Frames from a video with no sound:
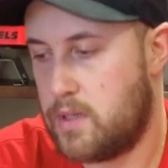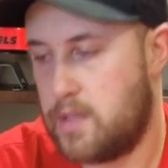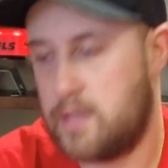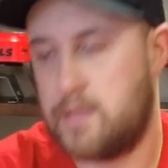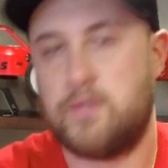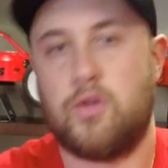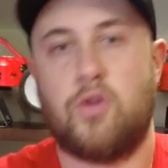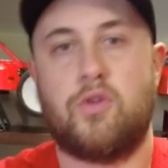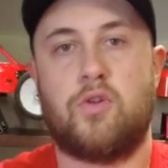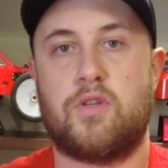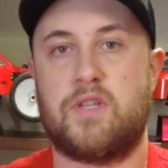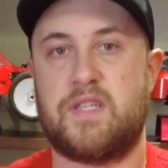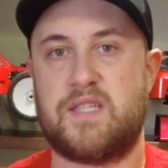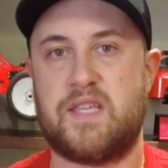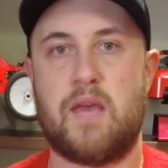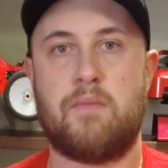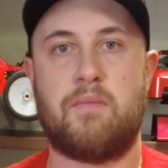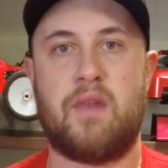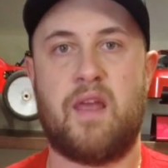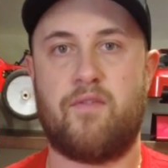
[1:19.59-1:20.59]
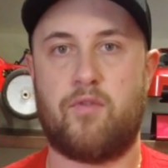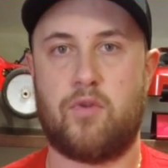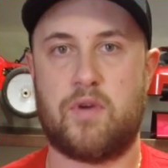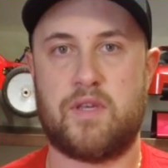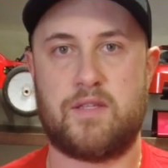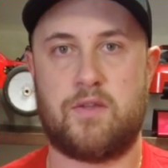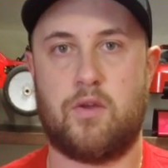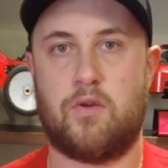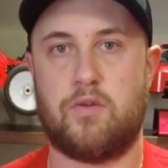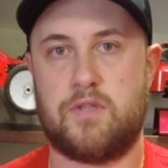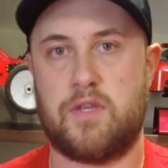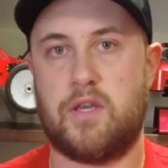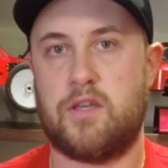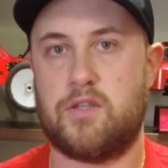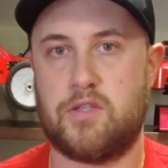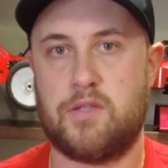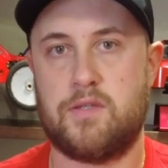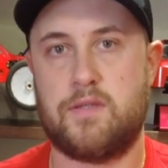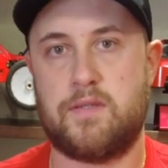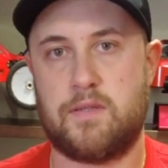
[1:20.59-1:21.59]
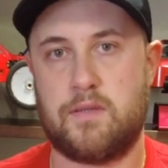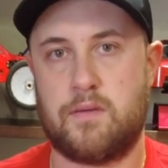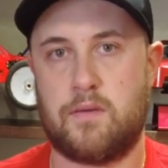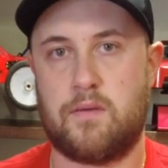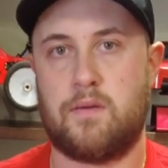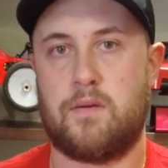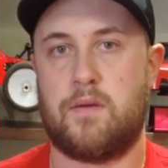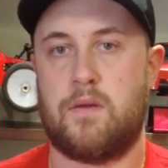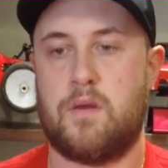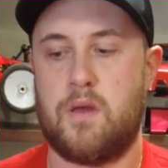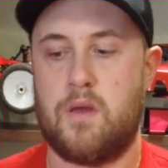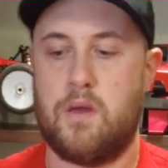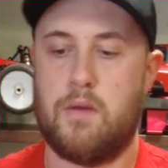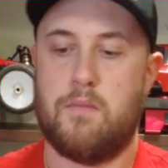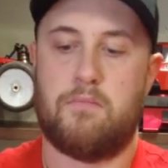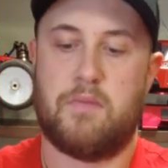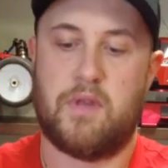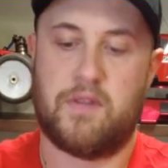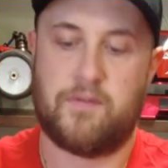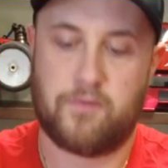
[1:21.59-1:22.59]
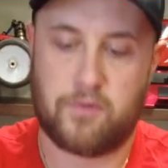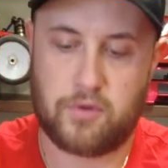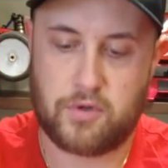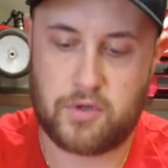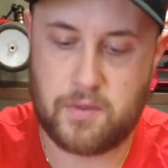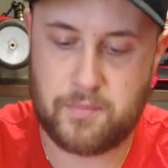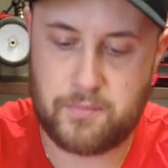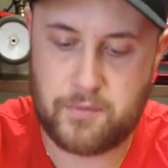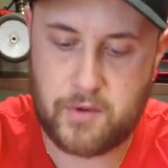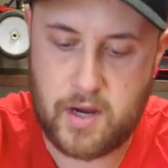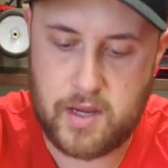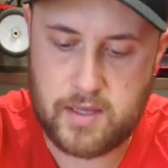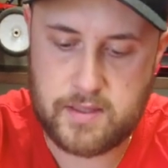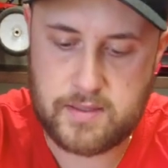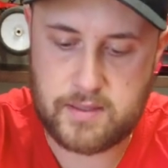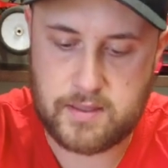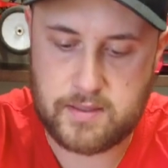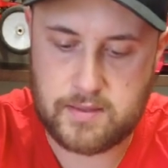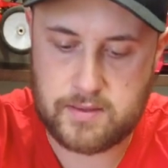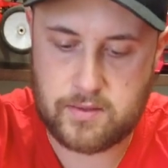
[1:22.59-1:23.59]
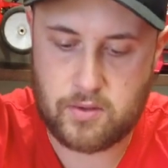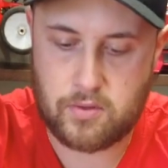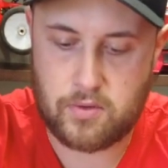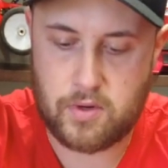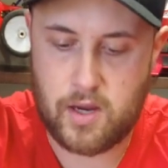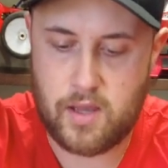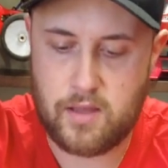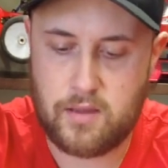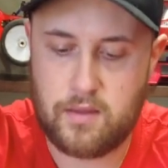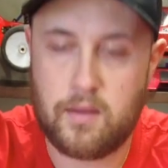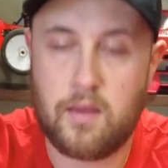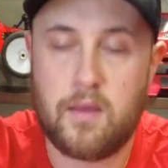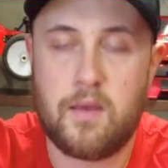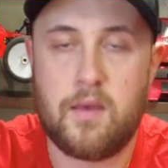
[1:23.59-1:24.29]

It's not on the same level as those engines, but for the price it's alright.